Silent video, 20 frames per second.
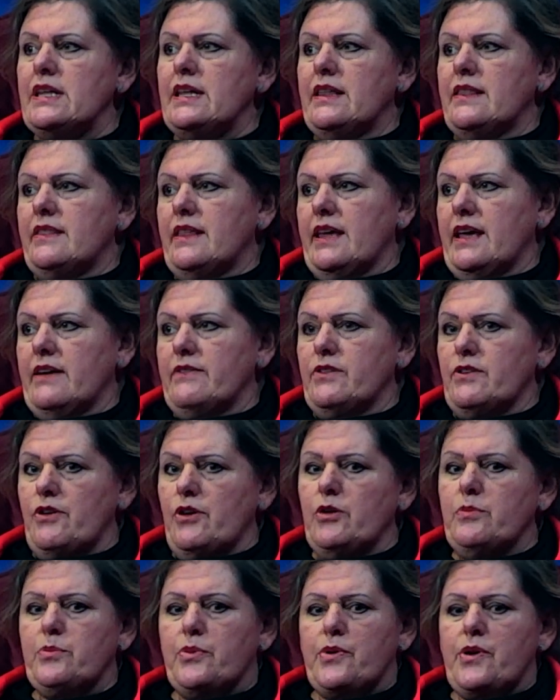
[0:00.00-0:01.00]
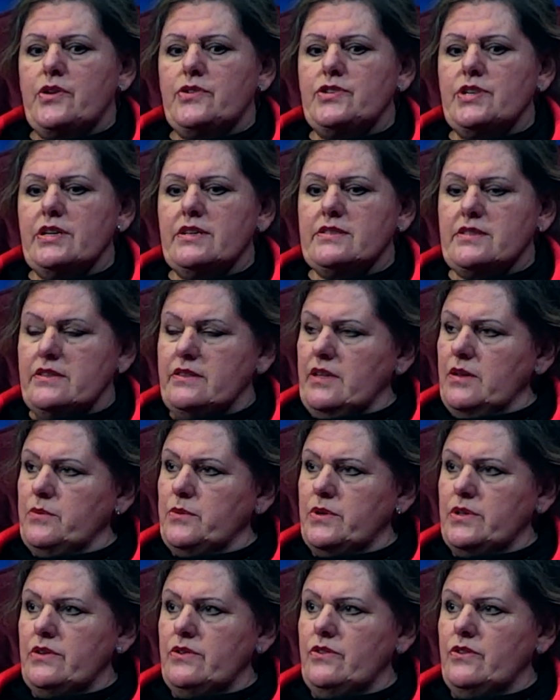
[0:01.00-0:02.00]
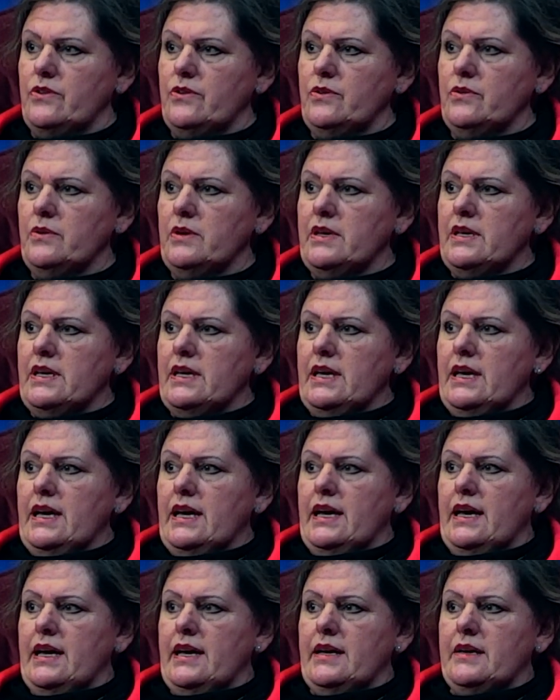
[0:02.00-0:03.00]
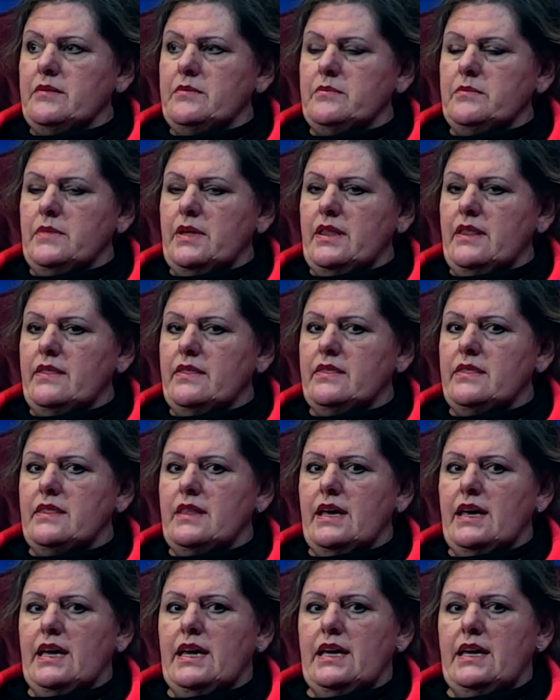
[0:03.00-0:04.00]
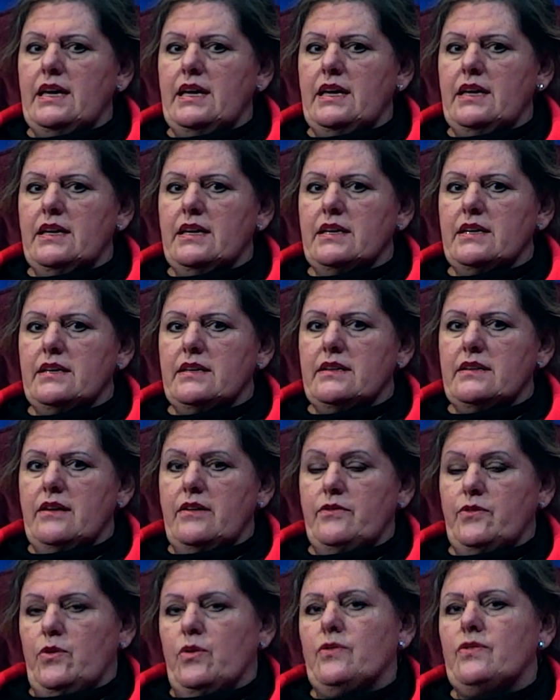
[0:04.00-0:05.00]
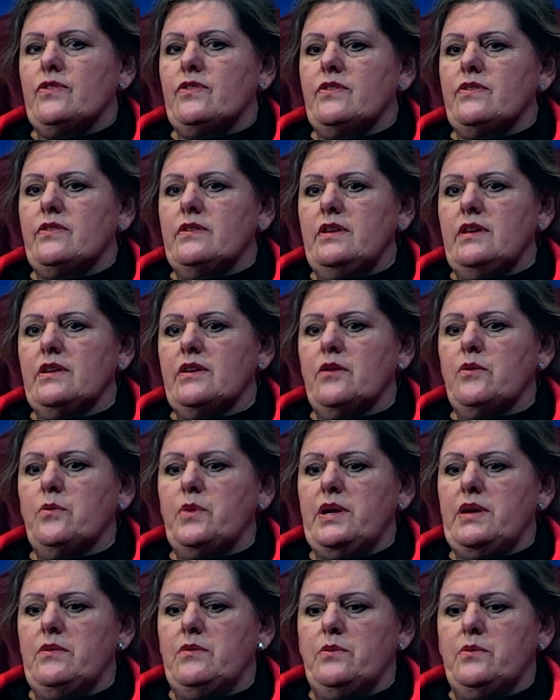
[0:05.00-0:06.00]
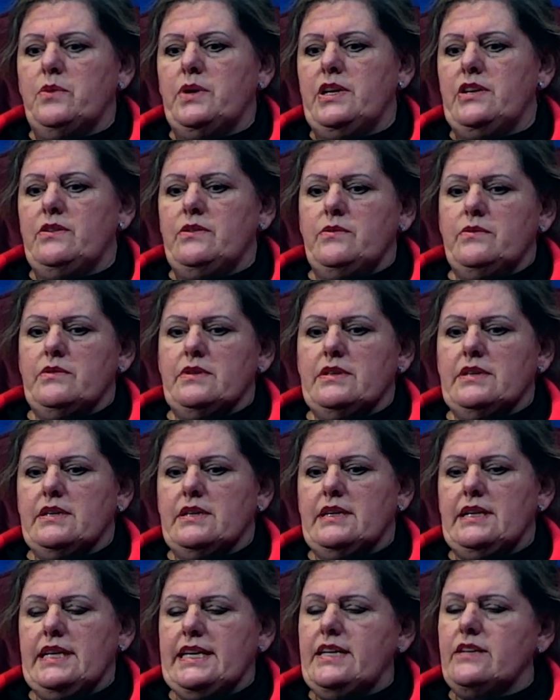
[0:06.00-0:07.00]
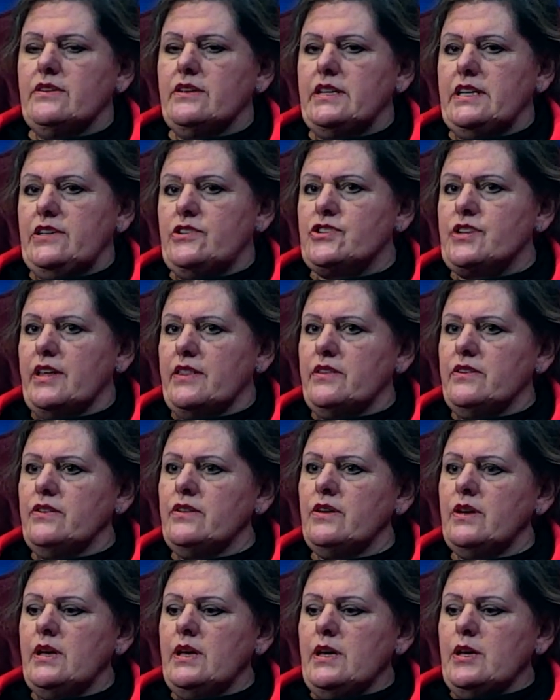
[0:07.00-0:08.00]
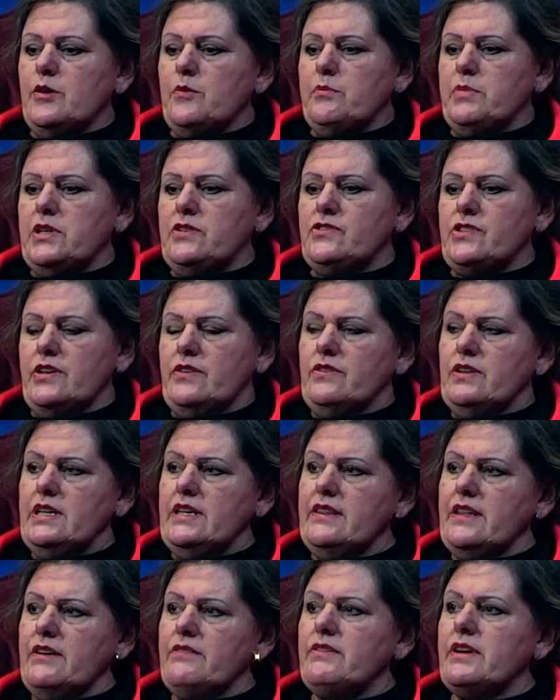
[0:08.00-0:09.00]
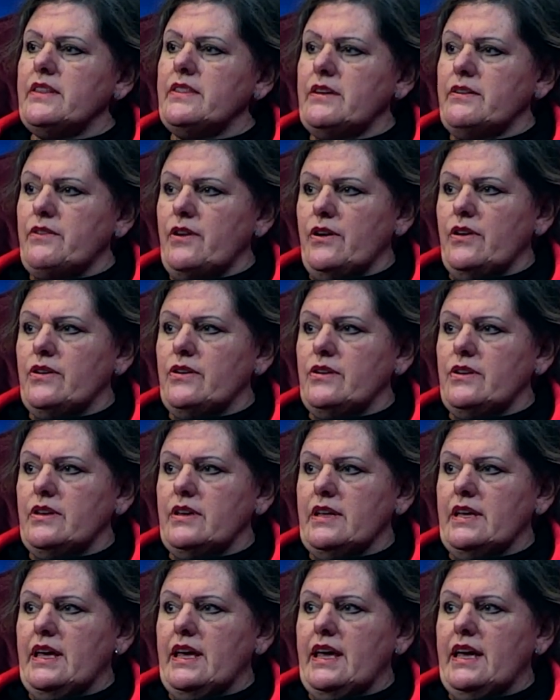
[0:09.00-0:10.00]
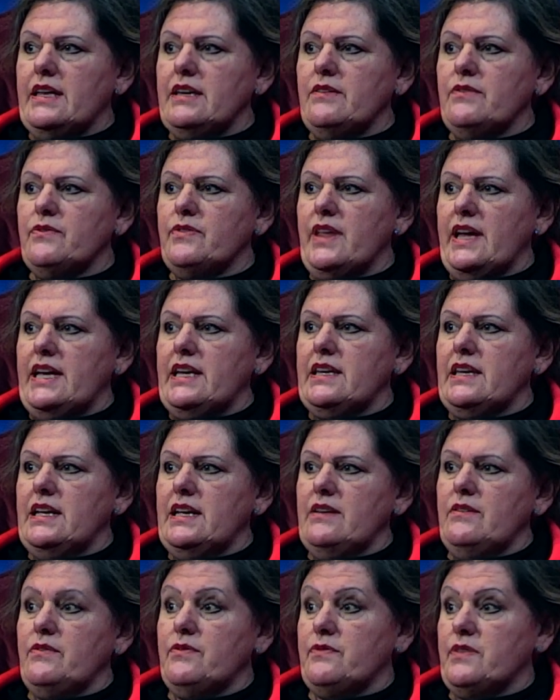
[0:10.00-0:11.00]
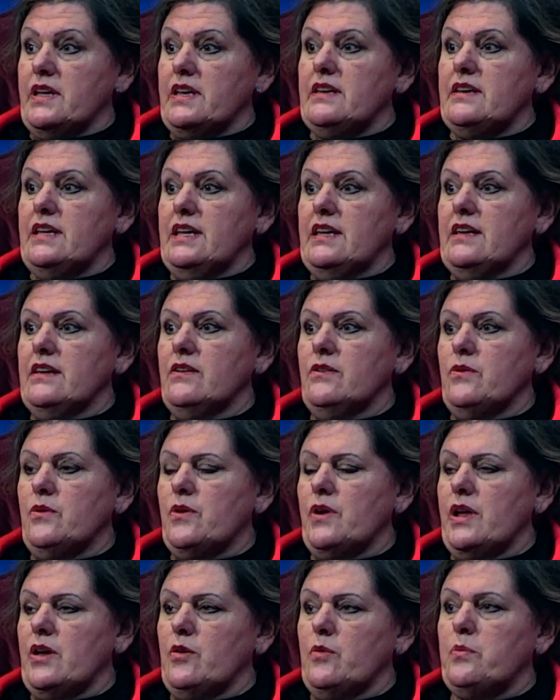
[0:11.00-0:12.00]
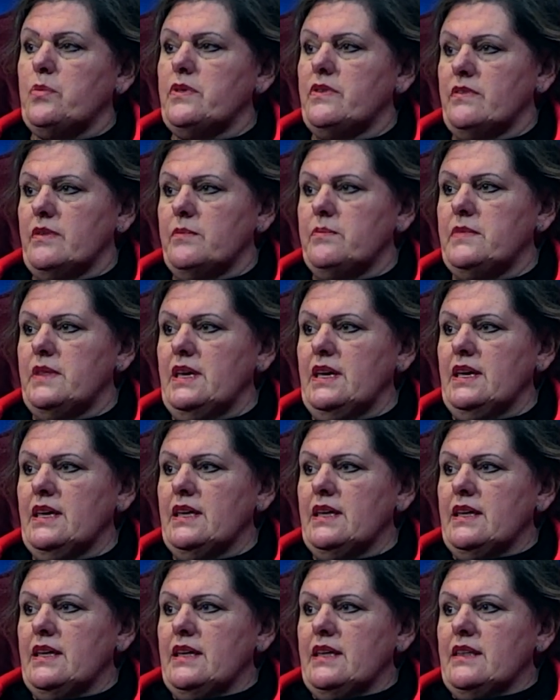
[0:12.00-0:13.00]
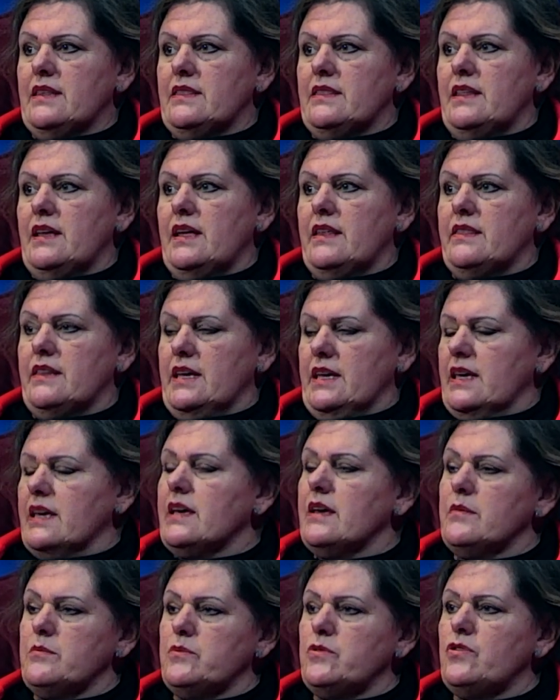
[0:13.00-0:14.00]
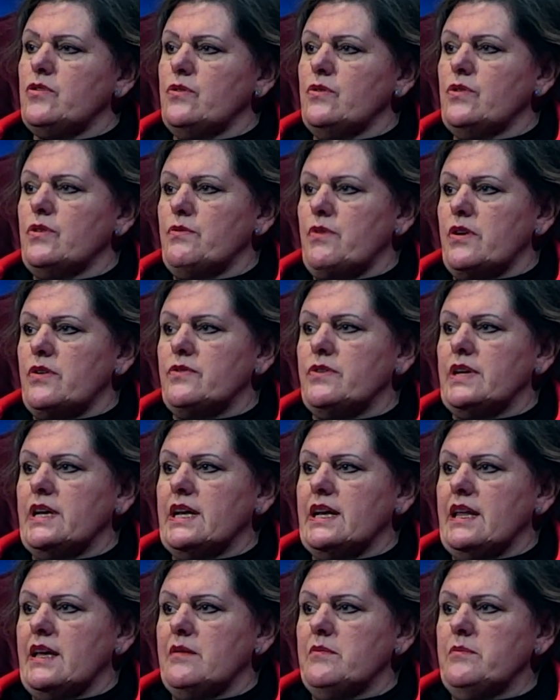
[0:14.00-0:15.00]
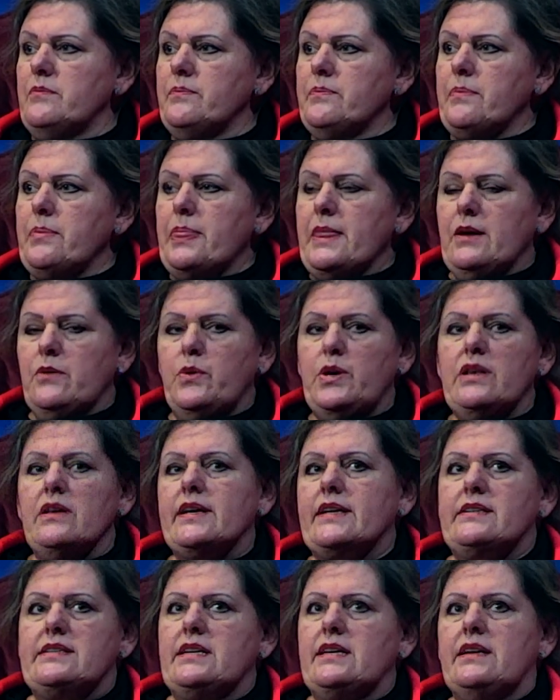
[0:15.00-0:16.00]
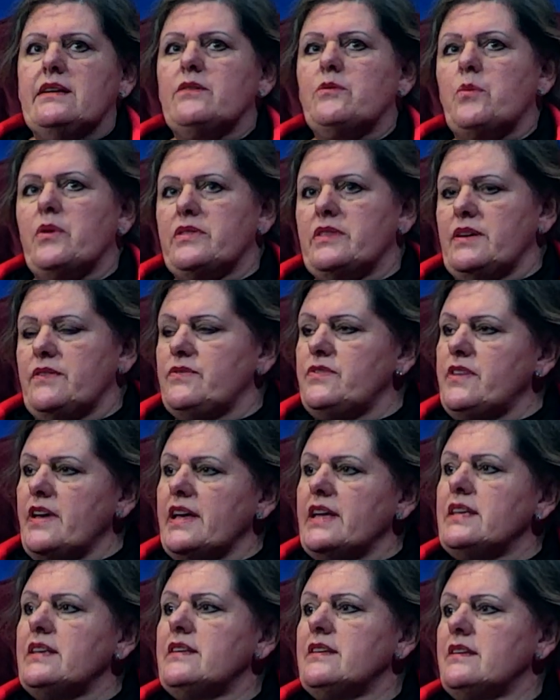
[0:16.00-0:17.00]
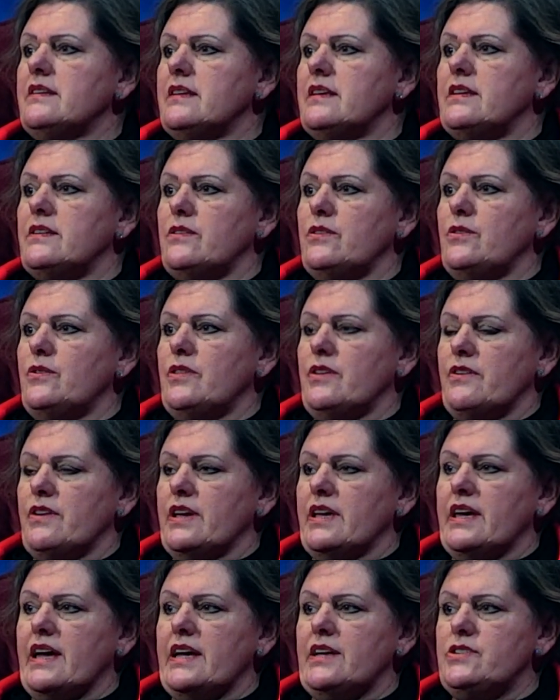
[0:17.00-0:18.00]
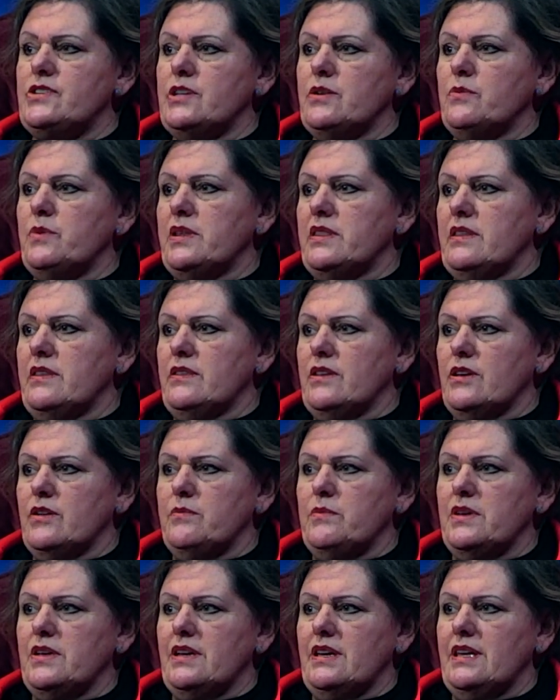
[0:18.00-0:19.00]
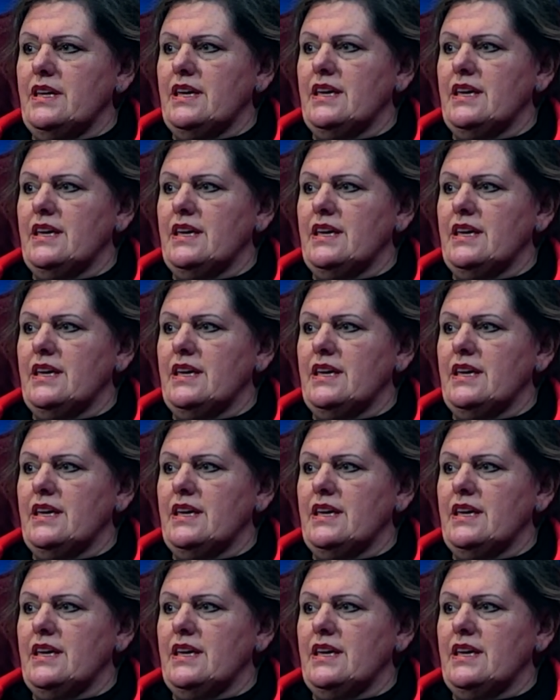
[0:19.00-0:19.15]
they have their own projects that they want to do. They, of course, we glean on each other, but generally they run their own. And if they need funding or help with something, then they come to the Rotary Club. We like to hear what they've done and who they're engaging with in the community.